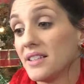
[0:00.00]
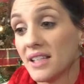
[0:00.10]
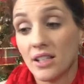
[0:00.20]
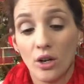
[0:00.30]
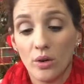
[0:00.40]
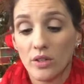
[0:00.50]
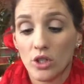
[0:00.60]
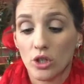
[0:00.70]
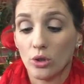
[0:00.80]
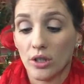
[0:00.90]
Didn't go in the
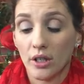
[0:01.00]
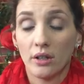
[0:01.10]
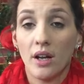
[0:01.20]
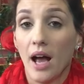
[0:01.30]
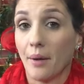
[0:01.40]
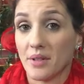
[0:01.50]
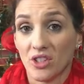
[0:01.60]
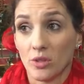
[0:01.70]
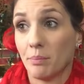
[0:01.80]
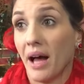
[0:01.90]
store. I was
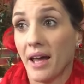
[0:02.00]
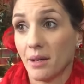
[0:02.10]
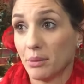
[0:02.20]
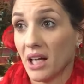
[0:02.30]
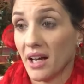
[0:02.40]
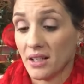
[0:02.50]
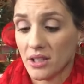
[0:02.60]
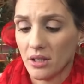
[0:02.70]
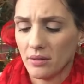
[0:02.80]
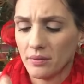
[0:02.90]
just buying blind.